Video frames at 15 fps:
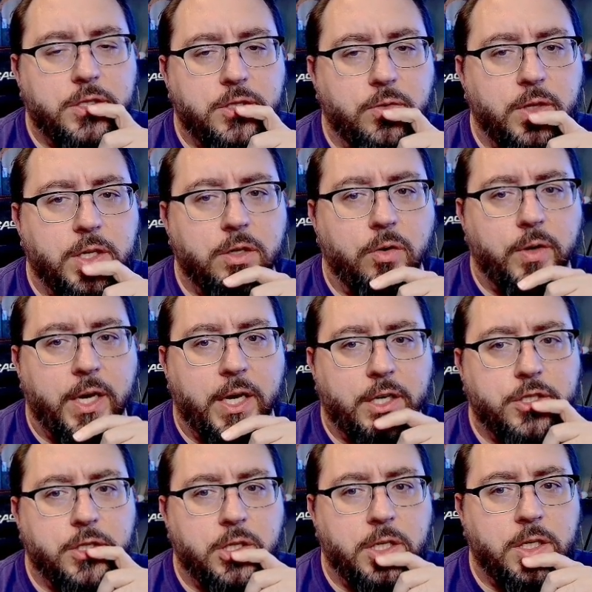So they don't
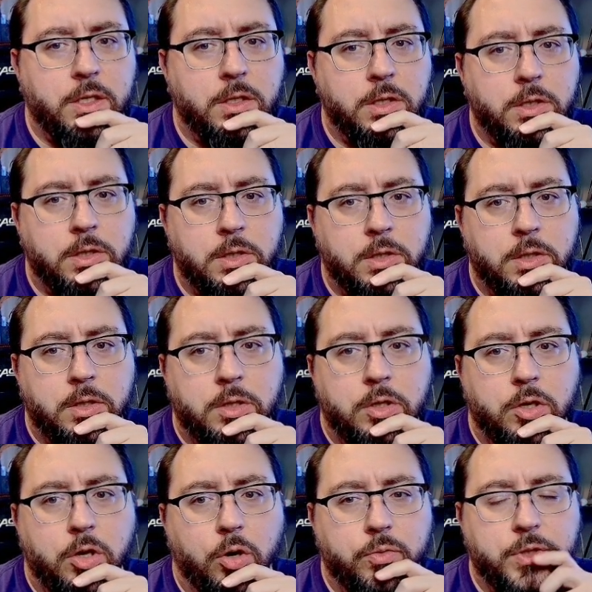actually...
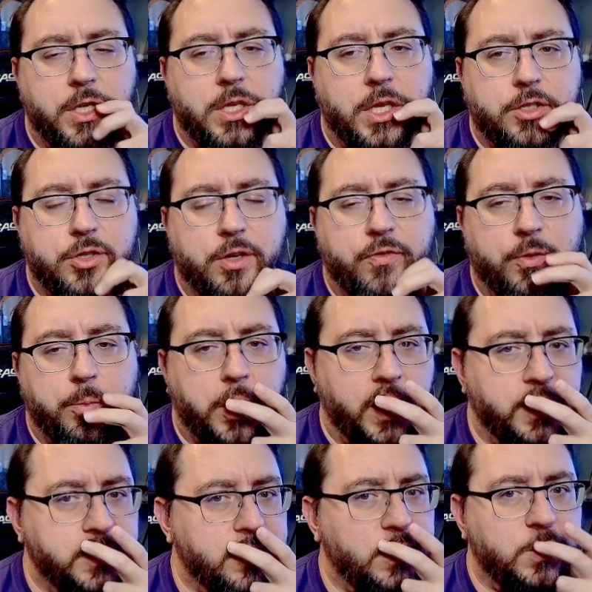Only electric from
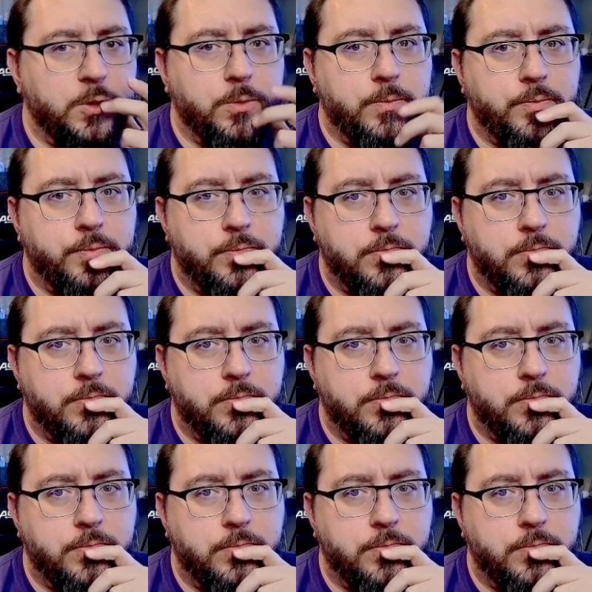guns do.